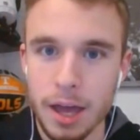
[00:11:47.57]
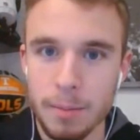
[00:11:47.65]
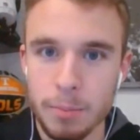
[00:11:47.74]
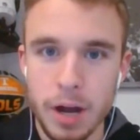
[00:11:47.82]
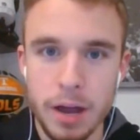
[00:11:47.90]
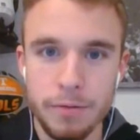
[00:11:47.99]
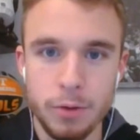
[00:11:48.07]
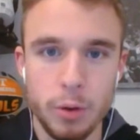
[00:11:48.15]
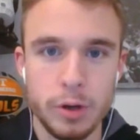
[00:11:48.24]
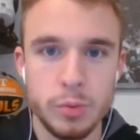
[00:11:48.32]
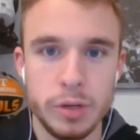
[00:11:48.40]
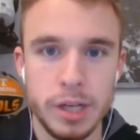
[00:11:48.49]
And Brian
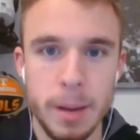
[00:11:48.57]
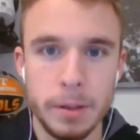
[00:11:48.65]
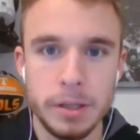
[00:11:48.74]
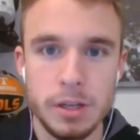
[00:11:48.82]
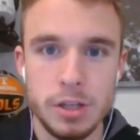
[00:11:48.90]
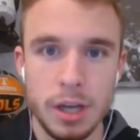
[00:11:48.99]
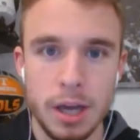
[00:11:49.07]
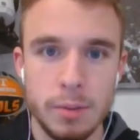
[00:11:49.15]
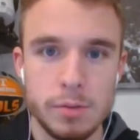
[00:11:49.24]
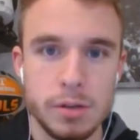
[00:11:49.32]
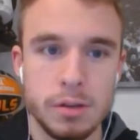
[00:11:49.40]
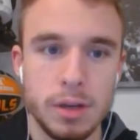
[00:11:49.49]
Flores won double-digit
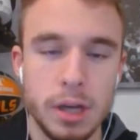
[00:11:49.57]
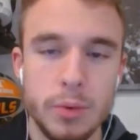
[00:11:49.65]
games.